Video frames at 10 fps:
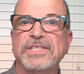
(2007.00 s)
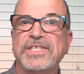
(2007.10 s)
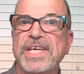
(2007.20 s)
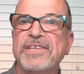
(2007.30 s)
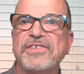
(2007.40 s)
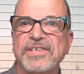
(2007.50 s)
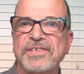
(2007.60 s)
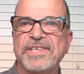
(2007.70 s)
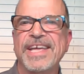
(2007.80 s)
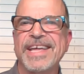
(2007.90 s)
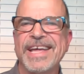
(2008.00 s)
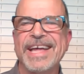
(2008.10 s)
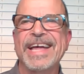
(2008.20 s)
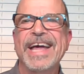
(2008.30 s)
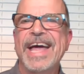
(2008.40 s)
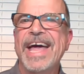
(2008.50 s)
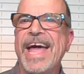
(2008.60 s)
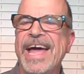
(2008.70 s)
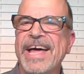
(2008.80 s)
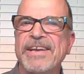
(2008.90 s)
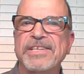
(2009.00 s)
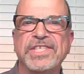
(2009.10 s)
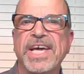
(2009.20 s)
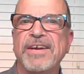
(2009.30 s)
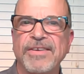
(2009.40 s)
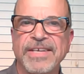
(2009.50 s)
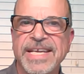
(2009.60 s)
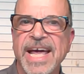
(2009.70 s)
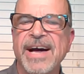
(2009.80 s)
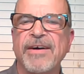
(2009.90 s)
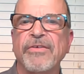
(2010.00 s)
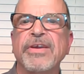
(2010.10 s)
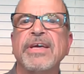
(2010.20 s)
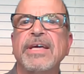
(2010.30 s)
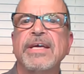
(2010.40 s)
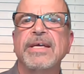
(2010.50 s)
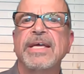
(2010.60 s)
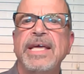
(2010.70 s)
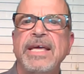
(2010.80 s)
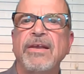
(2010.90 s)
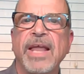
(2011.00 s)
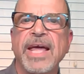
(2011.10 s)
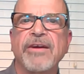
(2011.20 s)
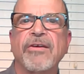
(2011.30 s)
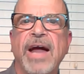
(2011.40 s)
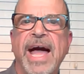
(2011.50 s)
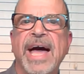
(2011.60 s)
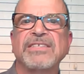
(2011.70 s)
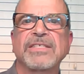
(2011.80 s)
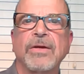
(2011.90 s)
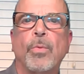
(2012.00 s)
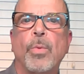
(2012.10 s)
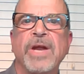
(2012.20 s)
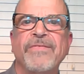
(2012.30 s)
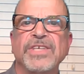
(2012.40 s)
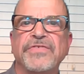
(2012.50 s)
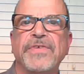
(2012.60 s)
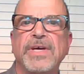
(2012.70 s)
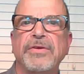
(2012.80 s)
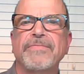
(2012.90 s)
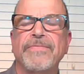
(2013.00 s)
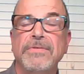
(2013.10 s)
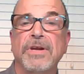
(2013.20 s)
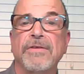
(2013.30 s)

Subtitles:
senses and settled down, he later asked one of his fellow